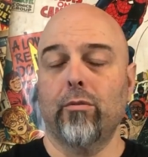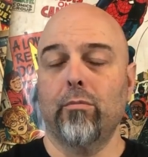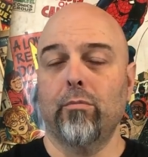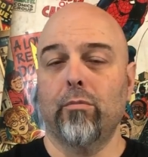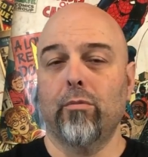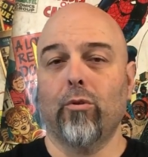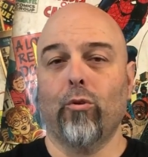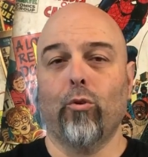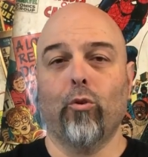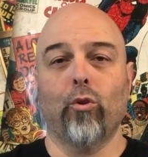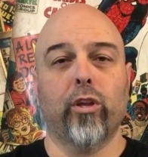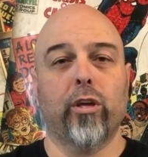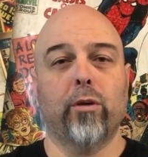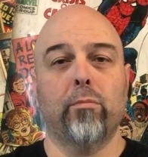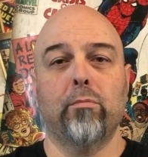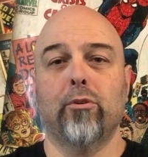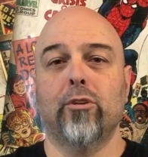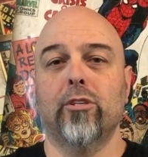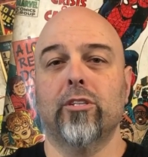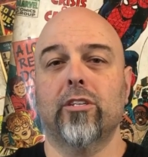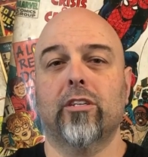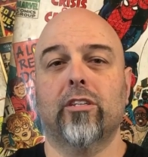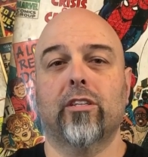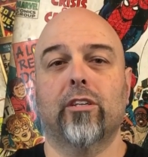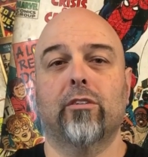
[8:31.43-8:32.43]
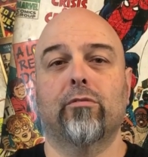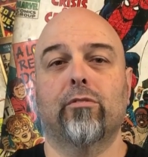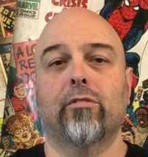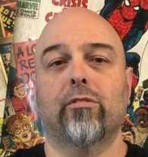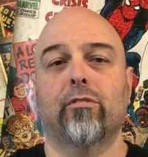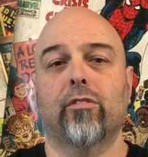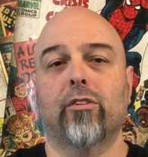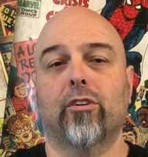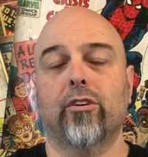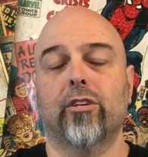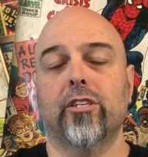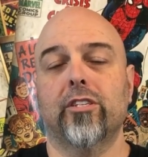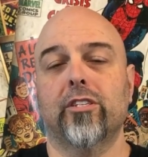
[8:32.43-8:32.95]
all their music they've
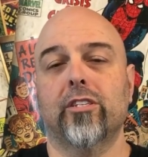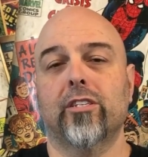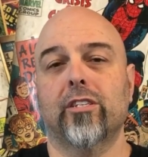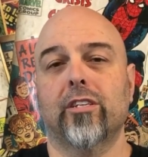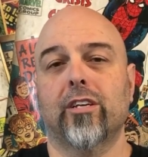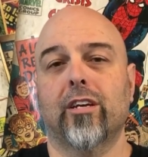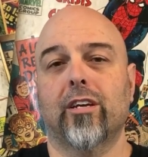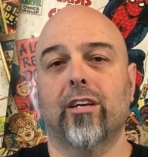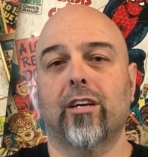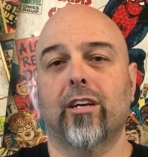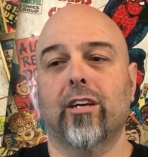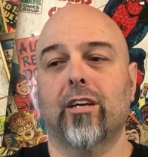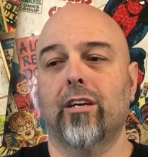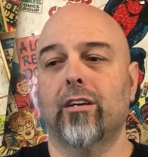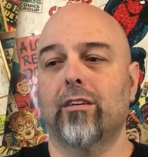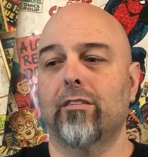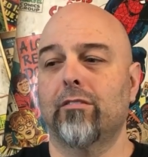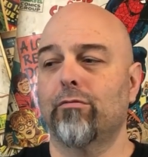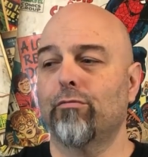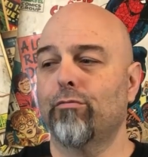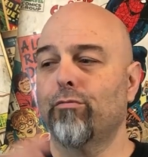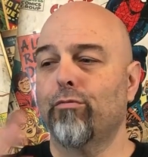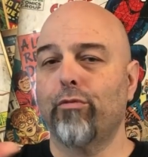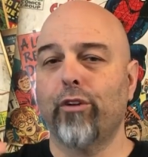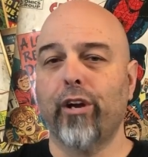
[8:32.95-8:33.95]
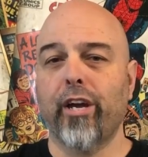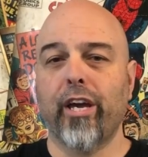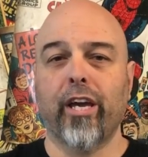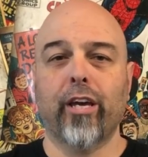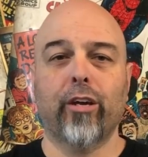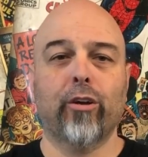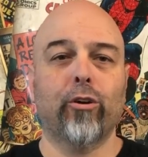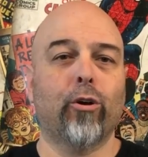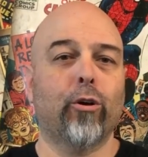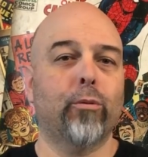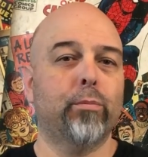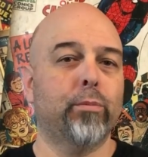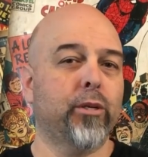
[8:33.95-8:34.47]
released, rare
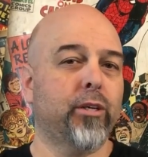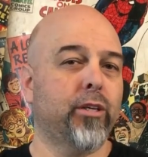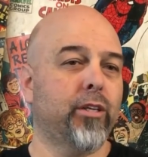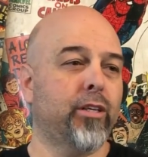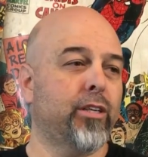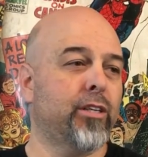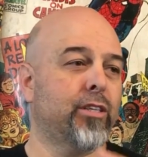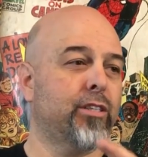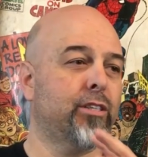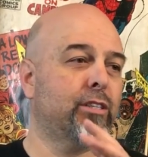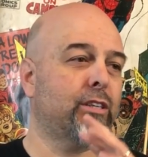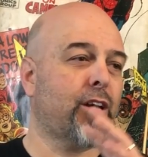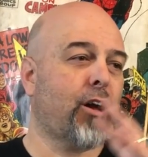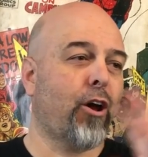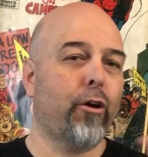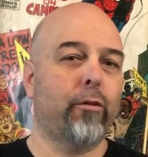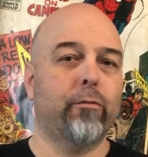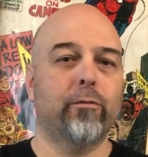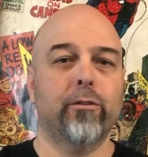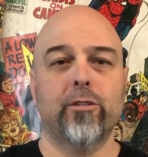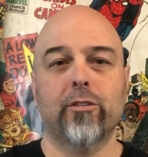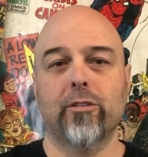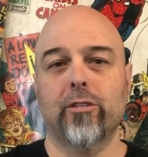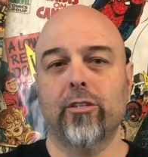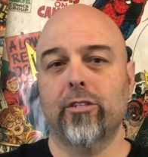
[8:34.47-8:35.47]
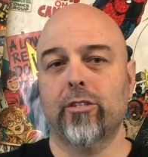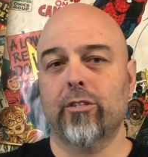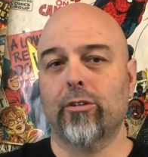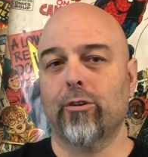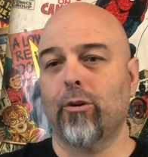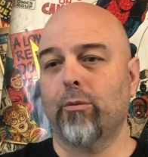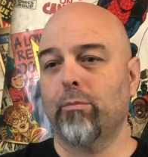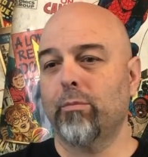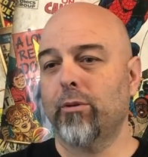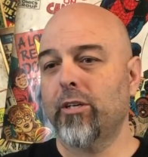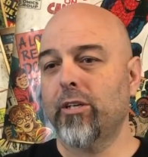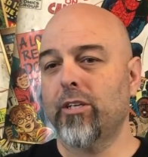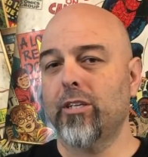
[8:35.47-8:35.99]
copies, overseas
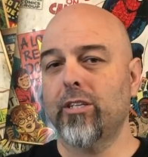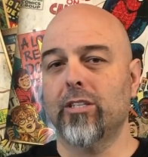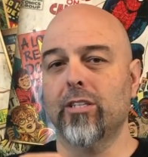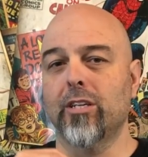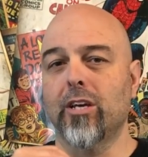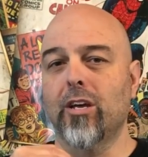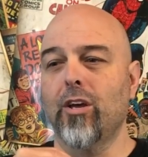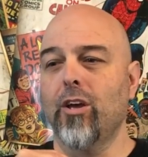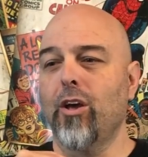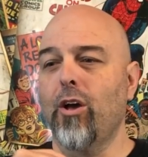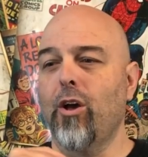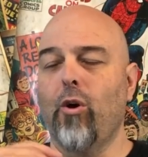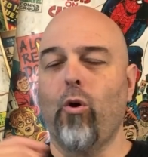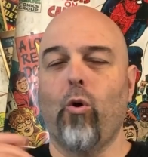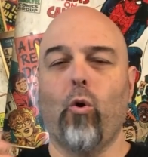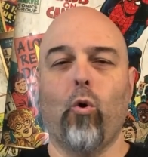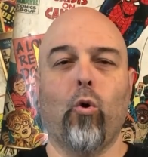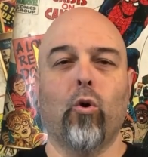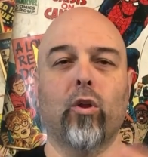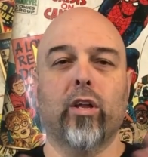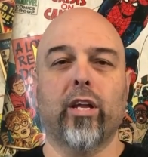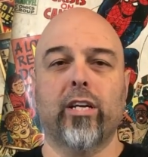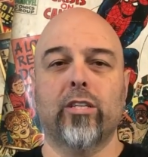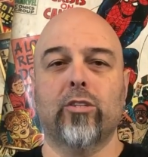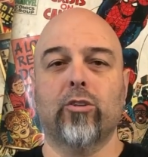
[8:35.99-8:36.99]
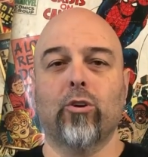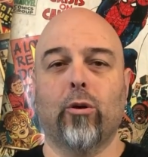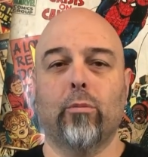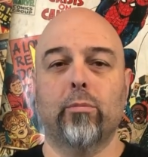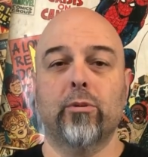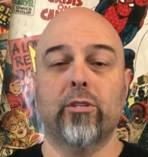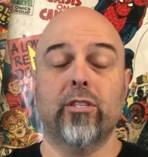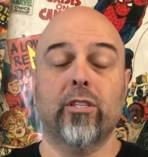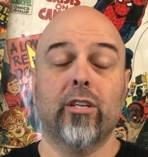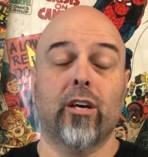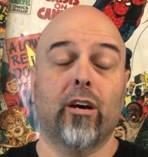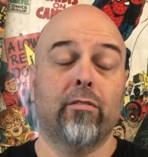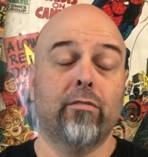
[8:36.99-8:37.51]
copies, all that type of
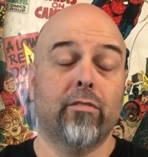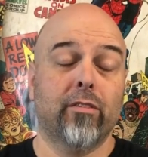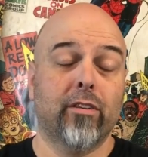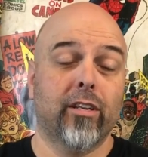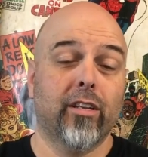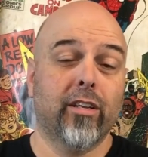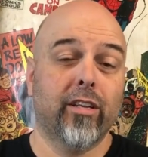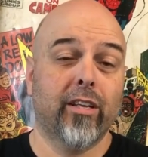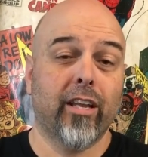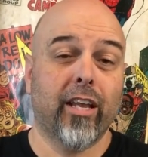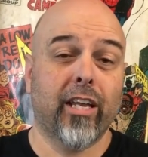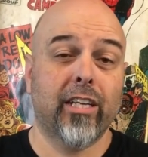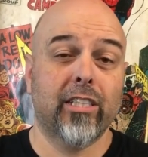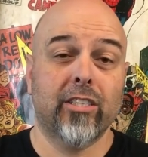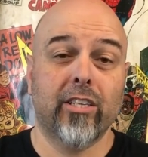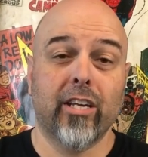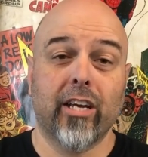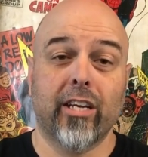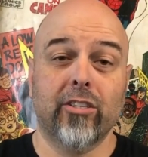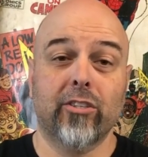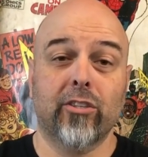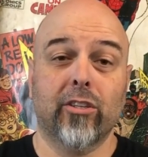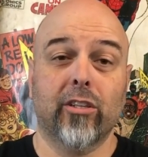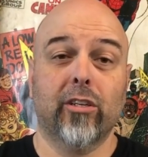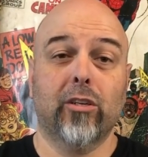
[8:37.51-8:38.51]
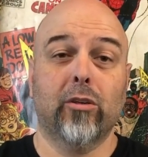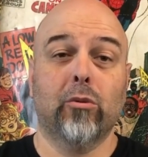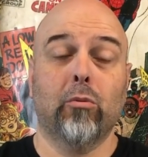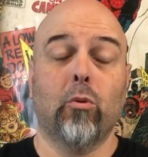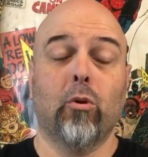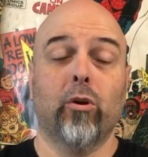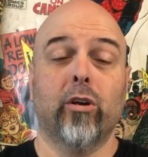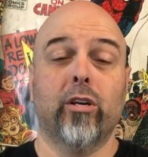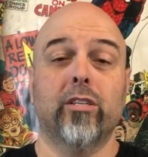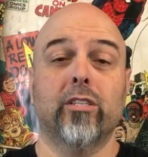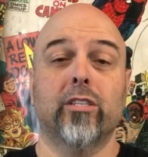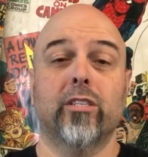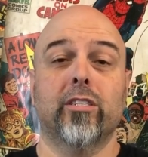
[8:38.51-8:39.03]
stuff, and that's actually
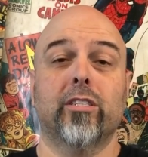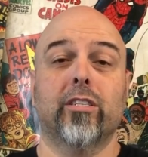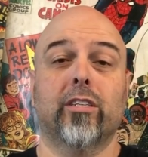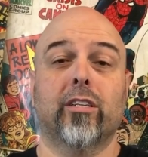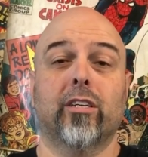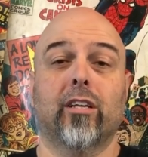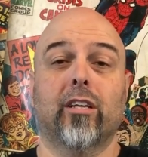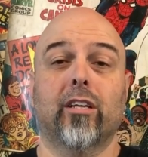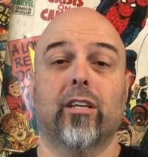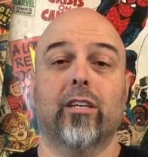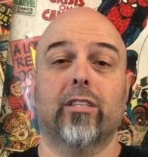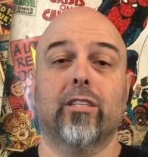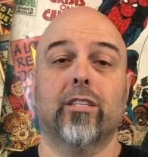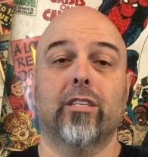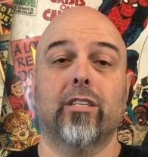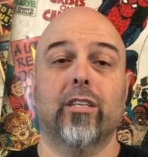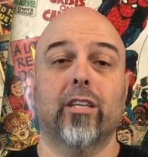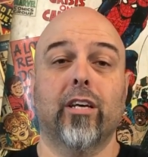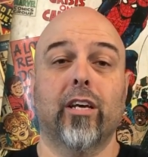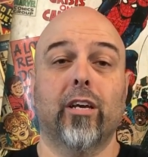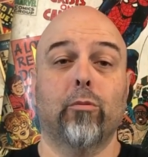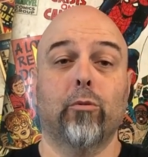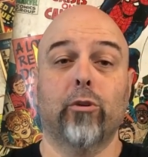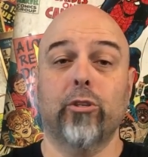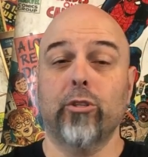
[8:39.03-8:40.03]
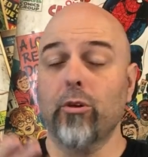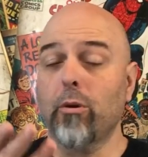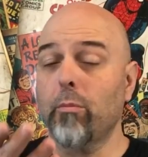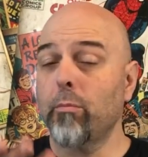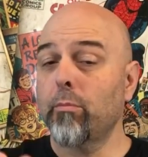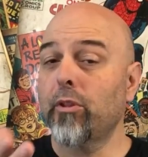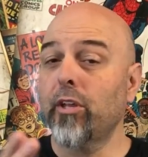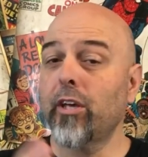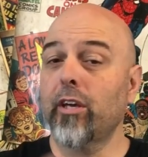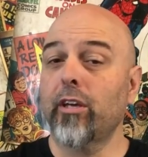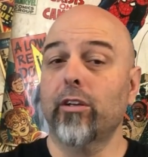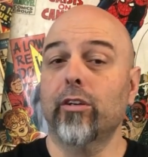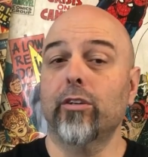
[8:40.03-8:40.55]
quite a decent collection there, which I'm
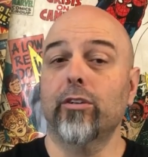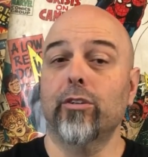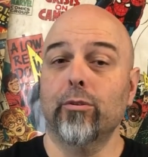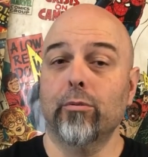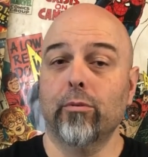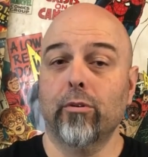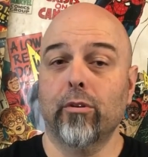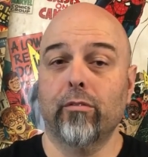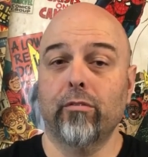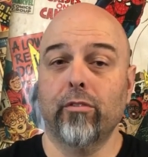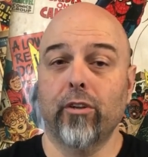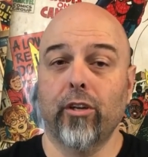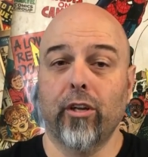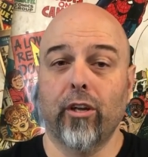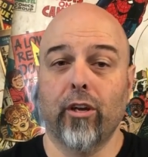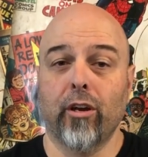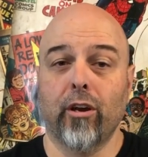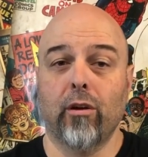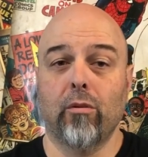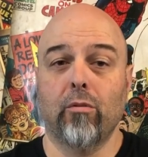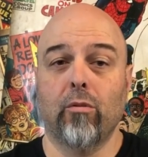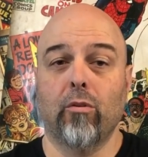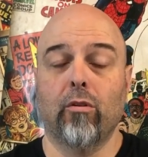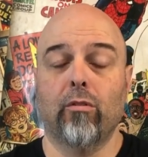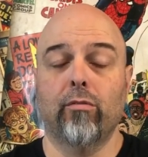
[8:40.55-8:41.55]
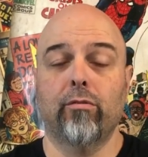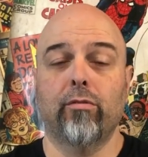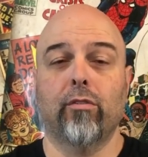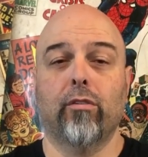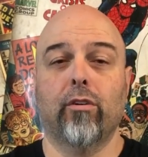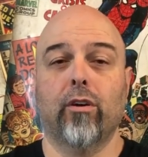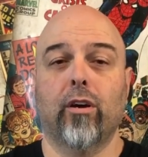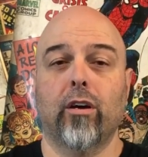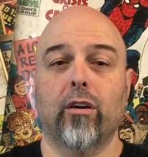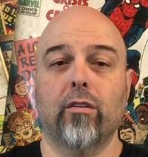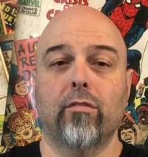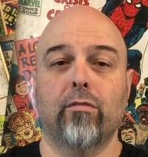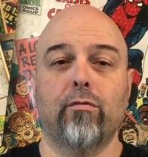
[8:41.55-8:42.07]
thinking of doing a video
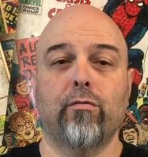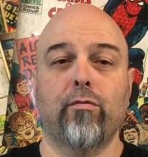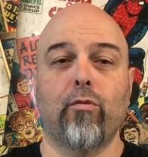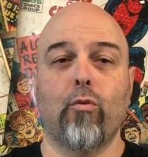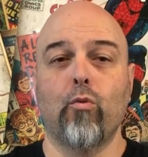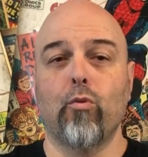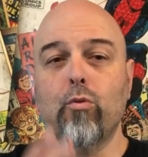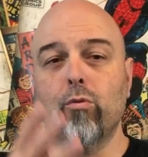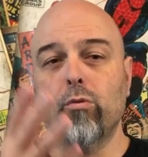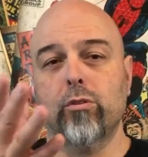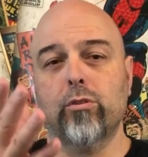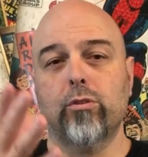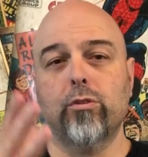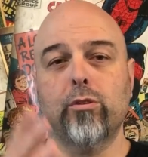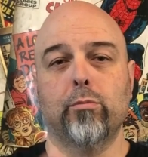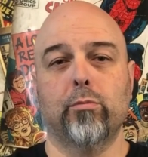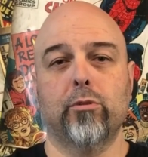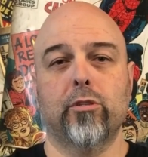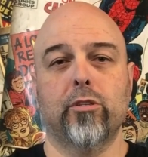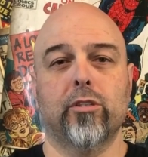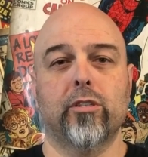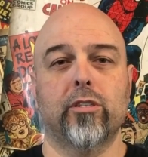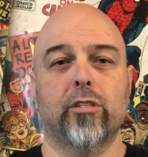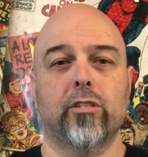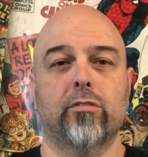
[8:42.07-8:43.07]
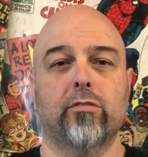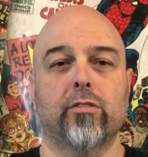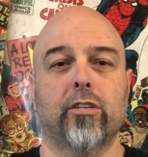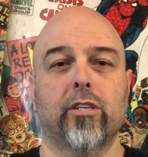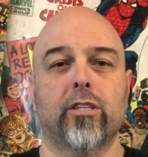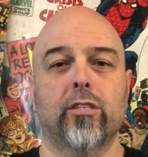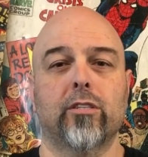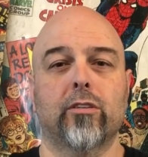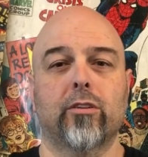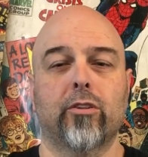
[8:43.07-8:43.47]
of for Super Jesus fans.